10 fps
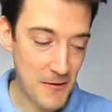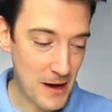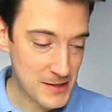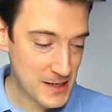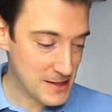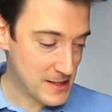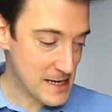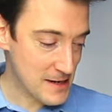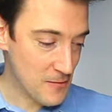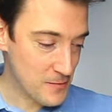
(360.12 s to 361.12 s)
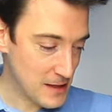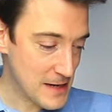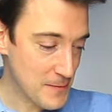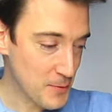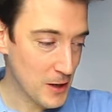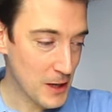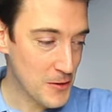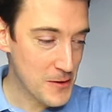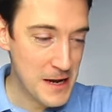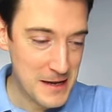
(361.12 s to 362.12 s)
Now, as you can see, now leave the ball
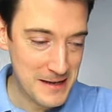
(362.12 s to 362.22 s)
alone.